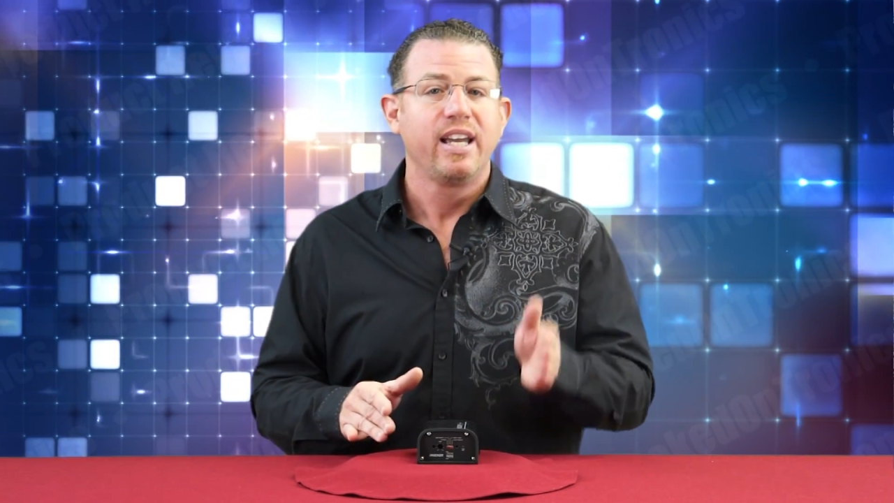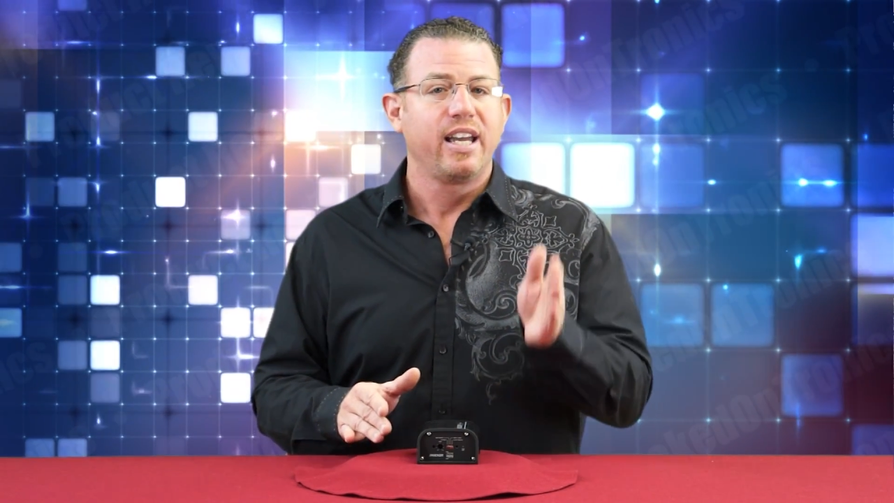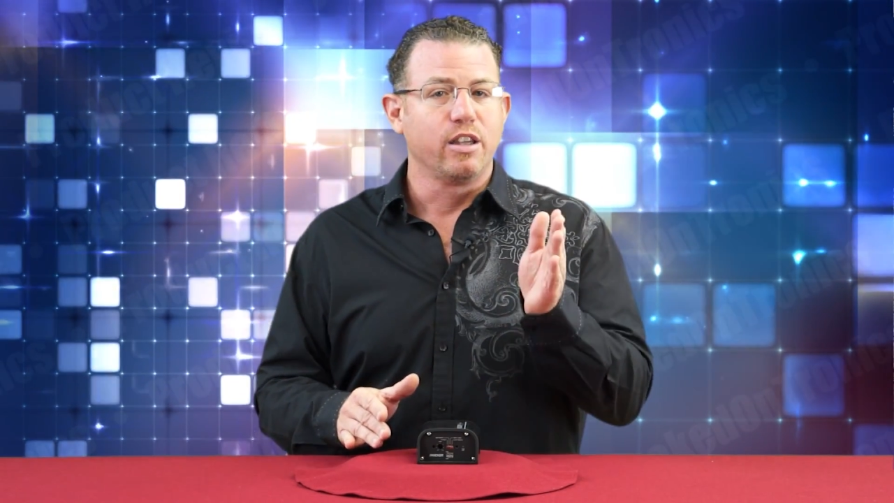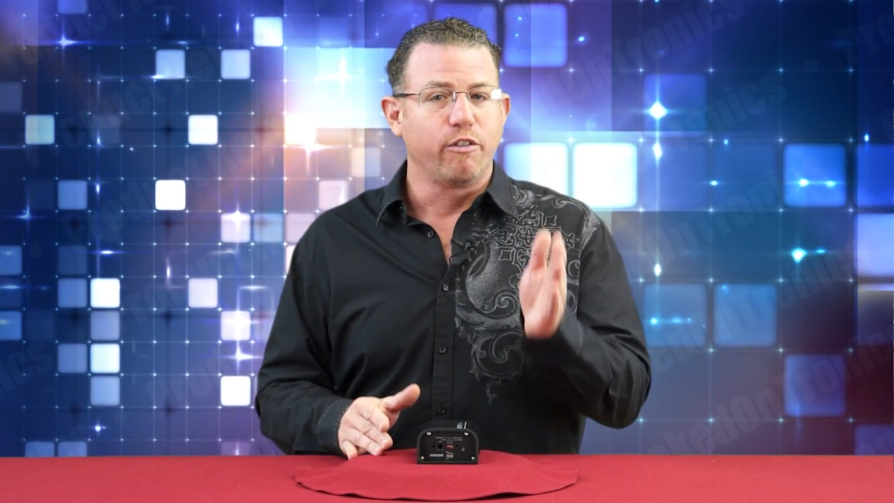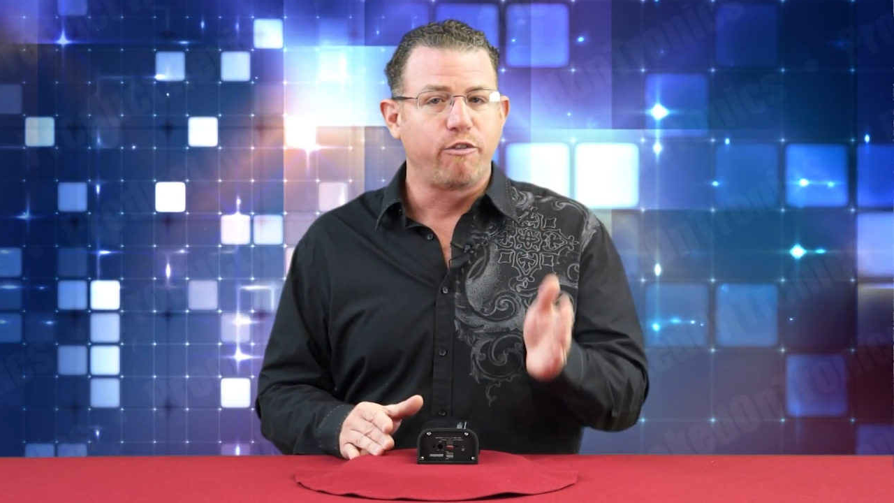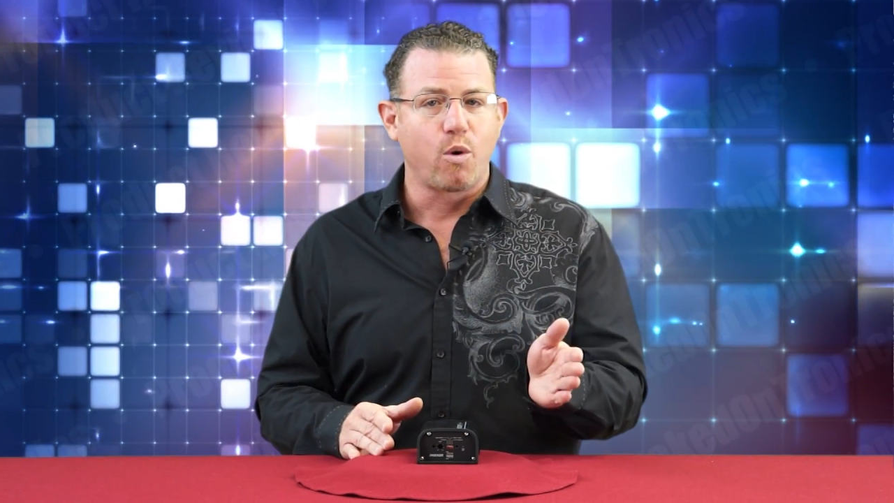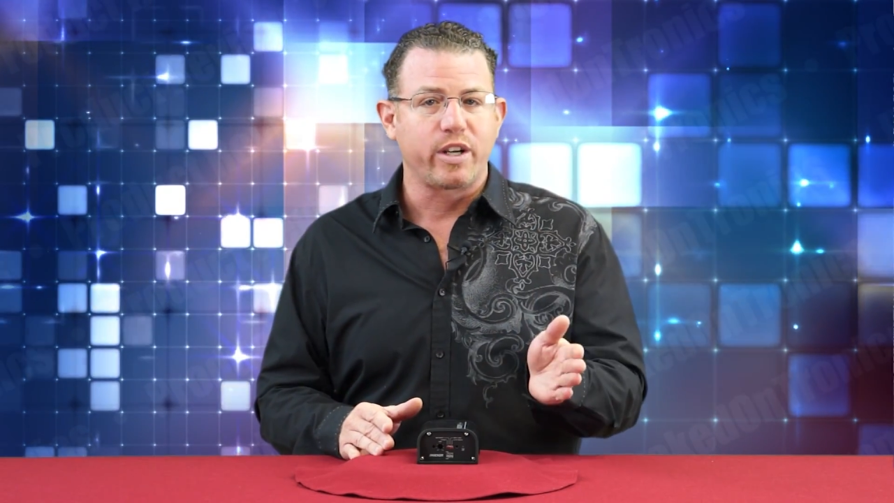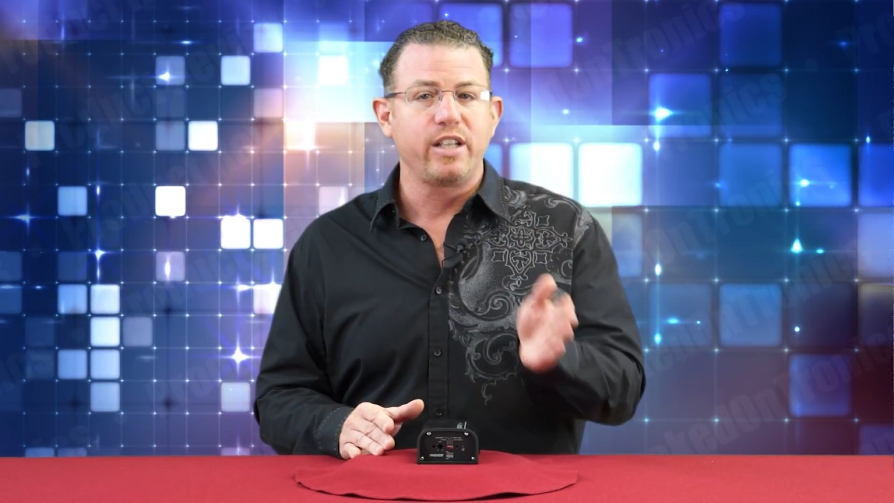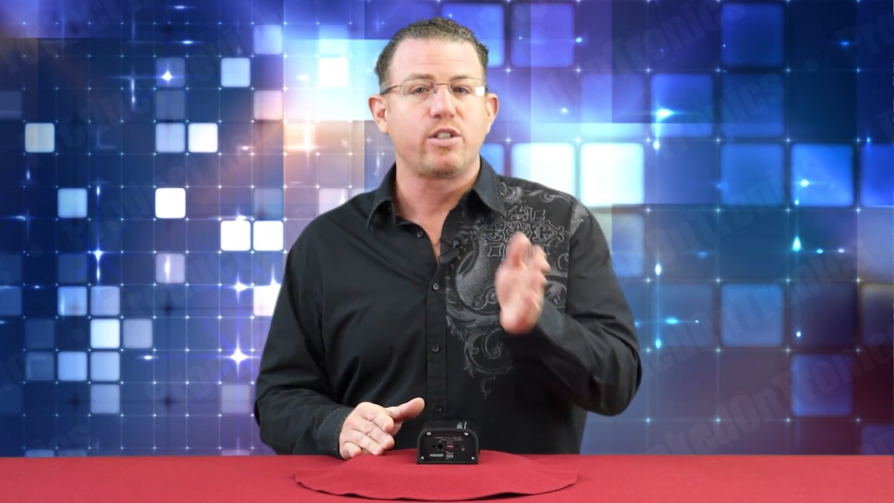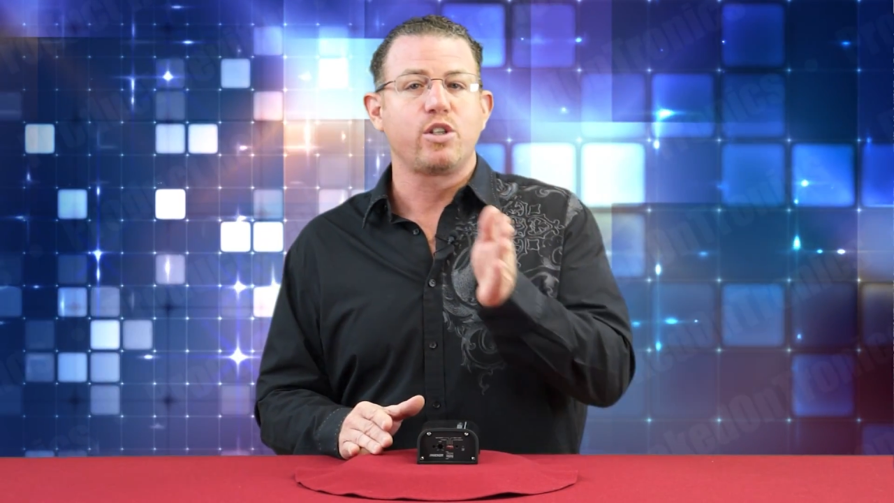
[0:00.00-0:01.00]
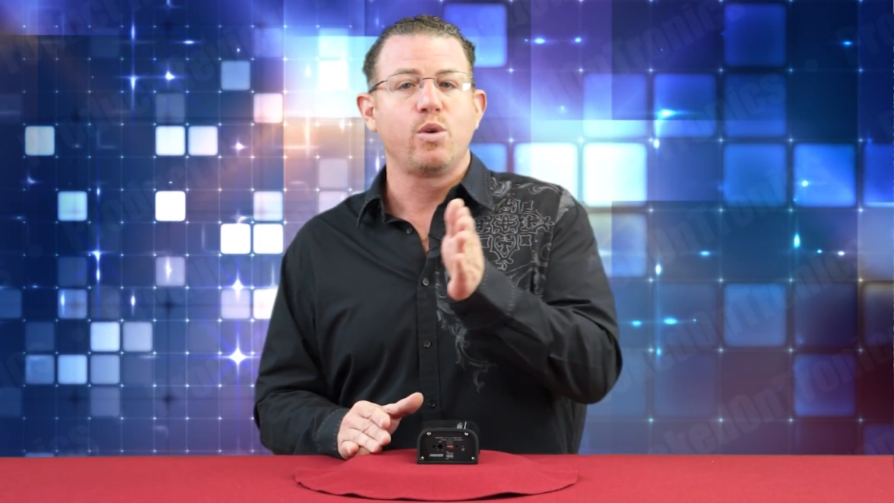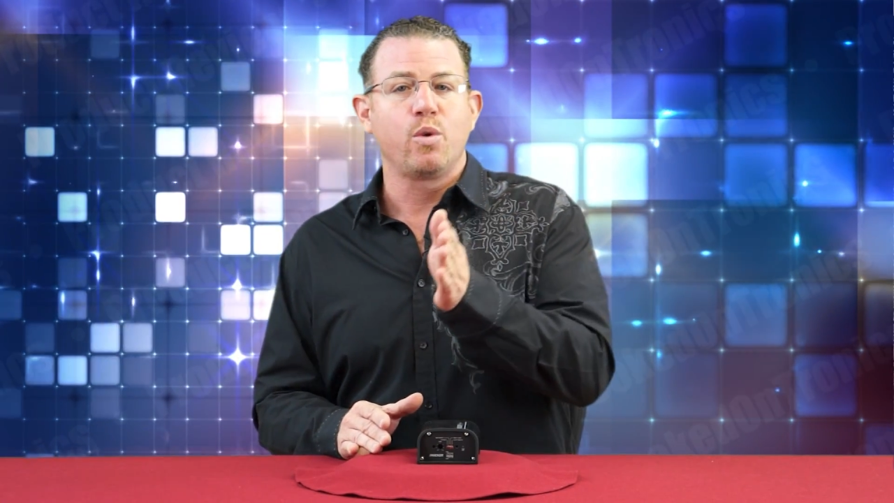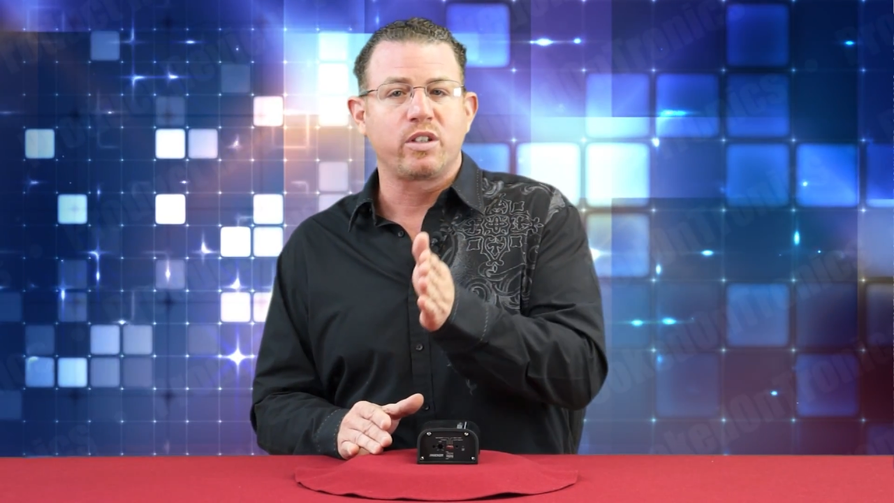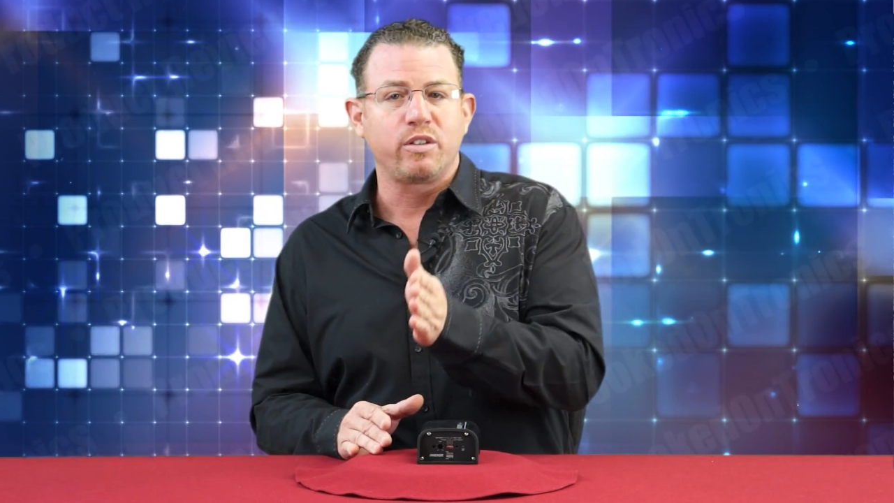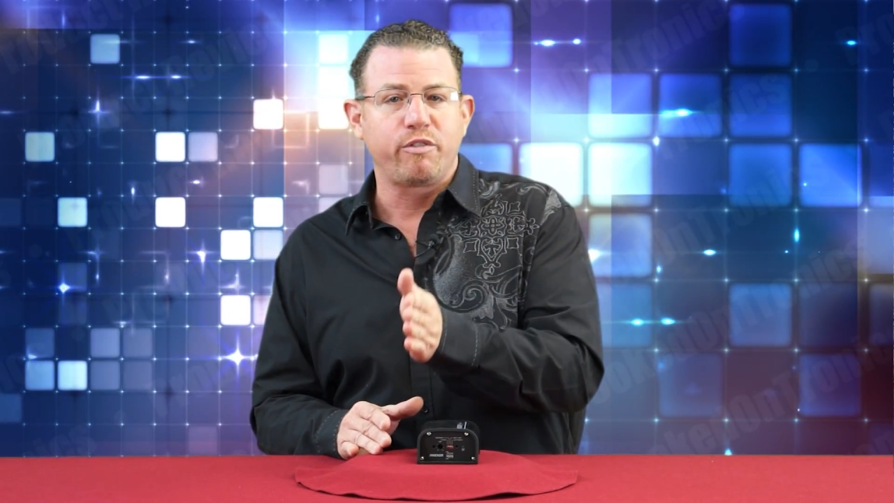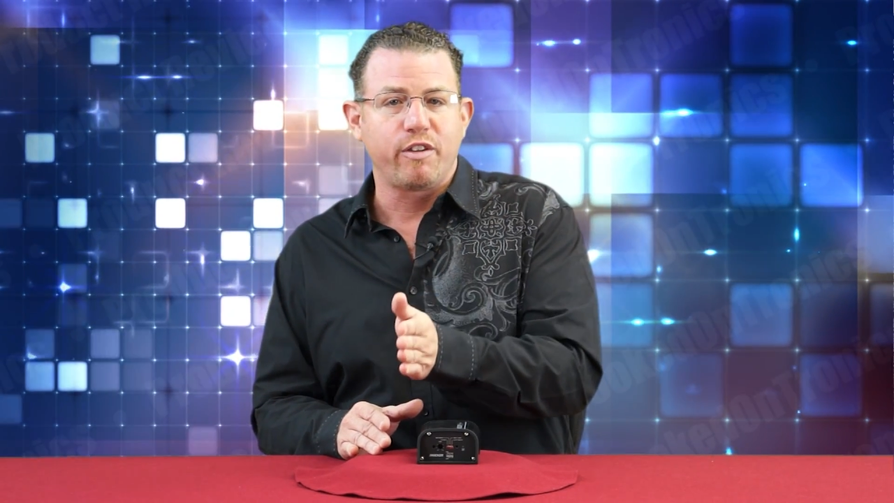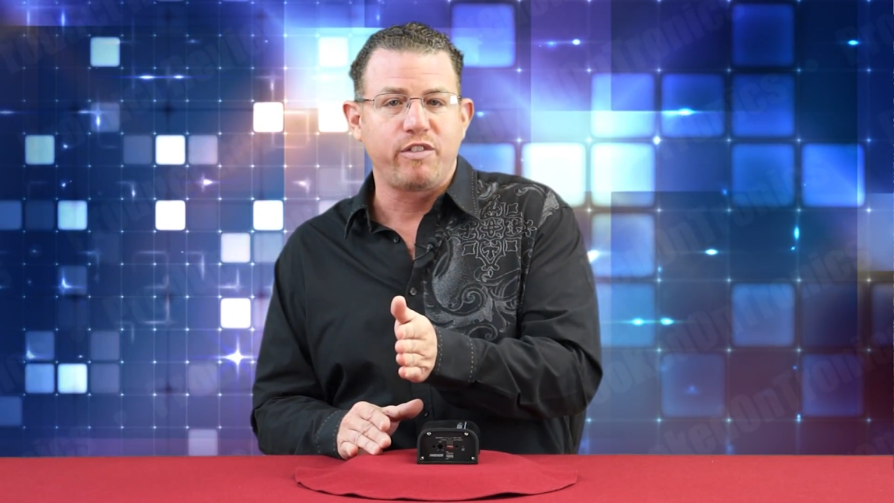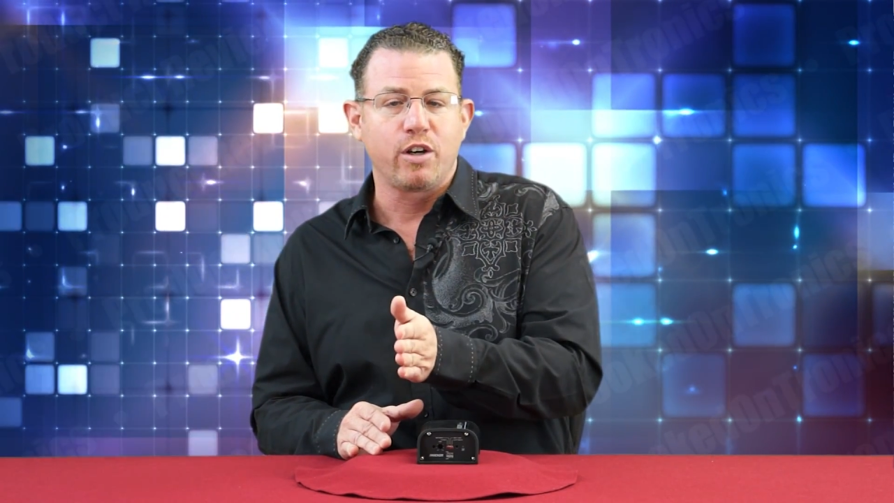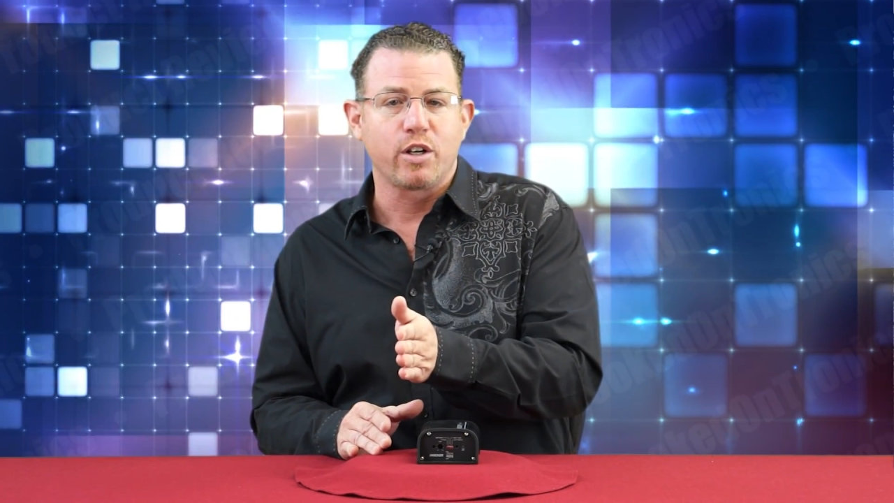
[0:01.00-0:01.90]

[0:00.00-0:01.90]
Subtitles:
in the 40 to 250